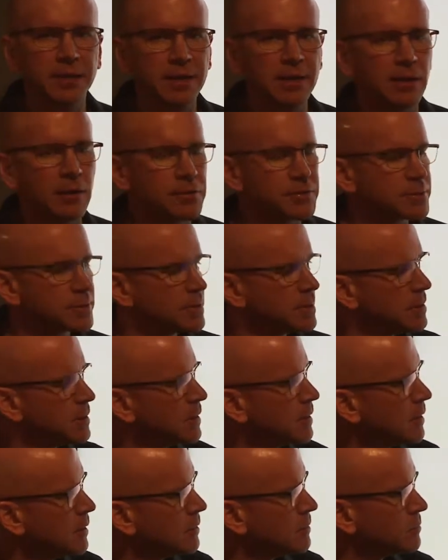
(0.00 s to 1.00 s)
else.
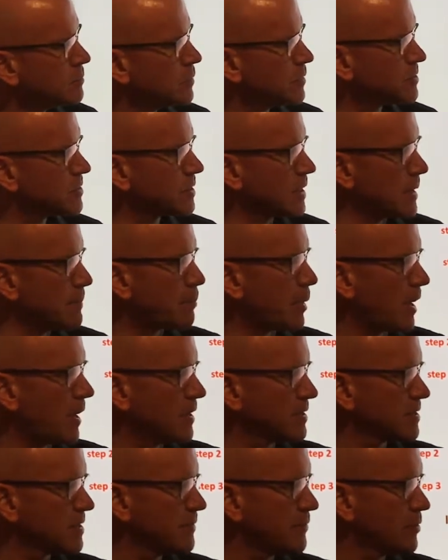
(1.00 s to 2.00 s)
Let's stay
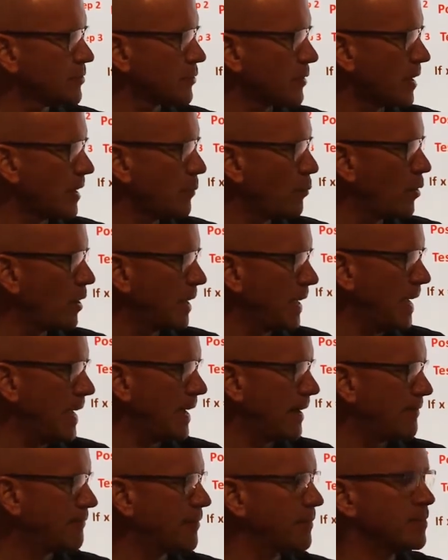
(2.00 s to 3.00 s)
positive and try 1
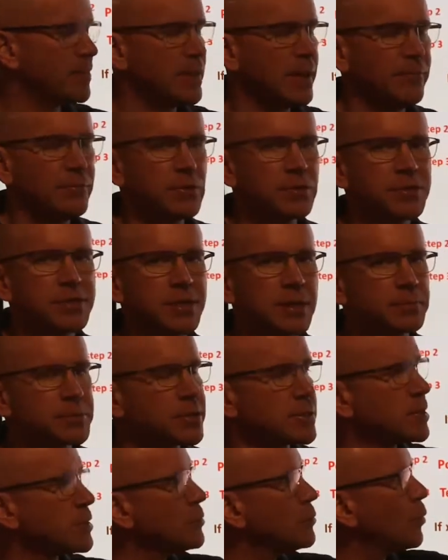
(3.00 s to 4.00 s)
half. If you
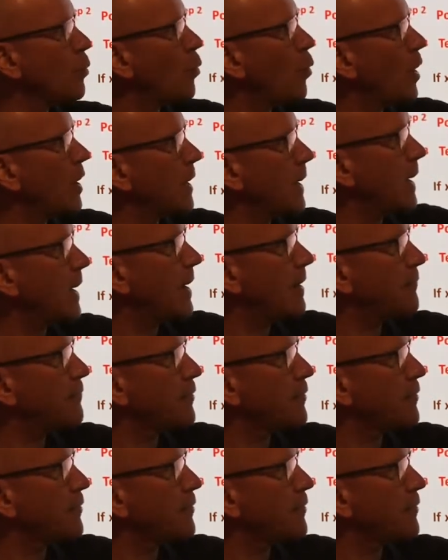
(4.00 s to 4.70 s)
substitute 1 half